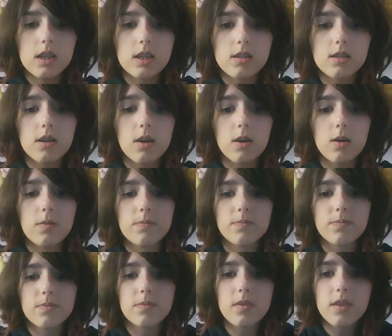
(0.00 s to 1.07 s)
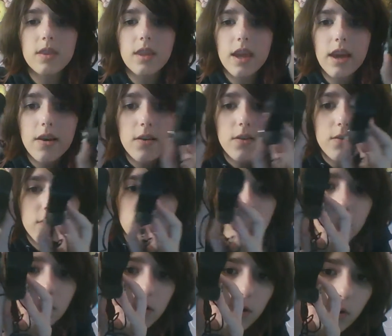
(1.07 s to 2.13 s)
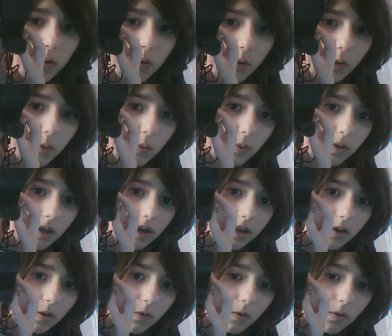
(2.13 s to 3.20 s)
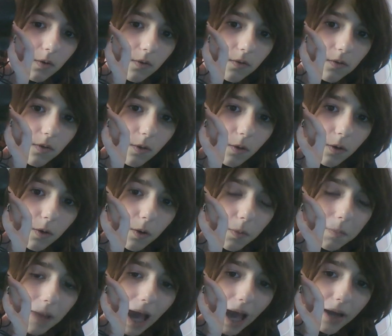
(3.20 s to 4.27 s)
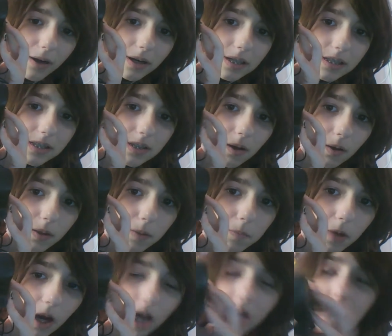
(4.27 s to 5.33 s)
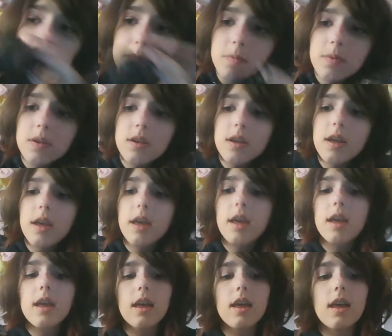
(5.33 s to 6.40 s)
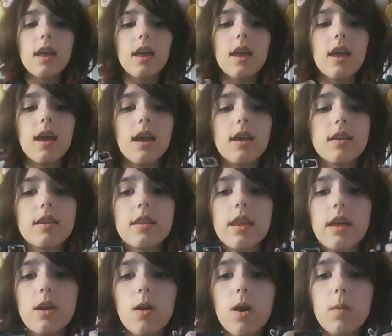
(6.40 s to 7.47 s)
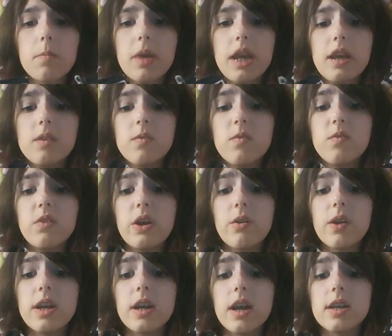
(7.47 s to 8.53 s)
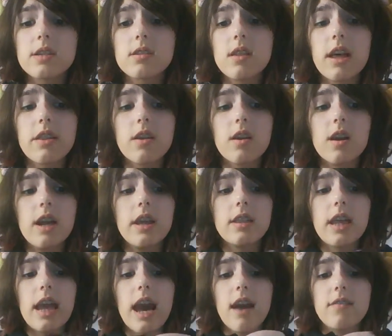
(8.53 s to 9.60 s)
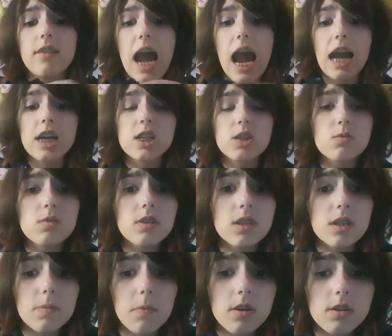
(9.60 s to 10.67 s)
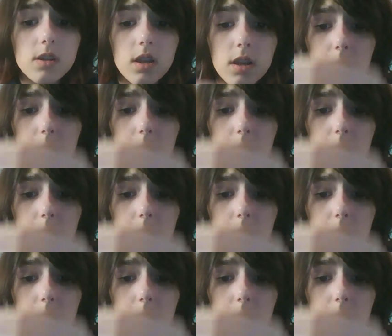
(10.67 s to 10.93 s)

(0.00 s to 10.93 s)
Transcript: So they have cute little floral patterns on the bottom, and they are made of very nice leather, and they have actual zippers on the